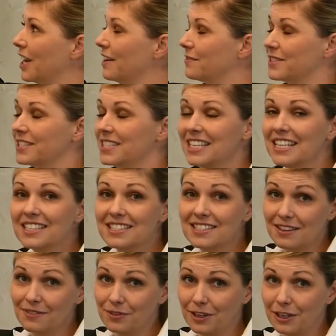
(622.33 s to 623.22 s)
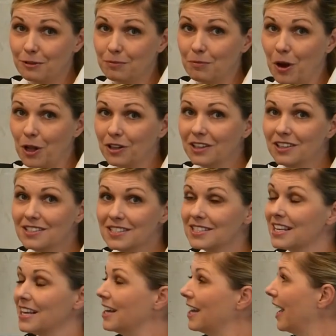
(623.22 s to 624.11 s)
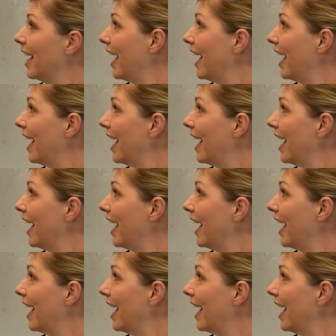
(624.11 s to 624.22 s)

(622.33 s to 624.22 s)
have 6 different models,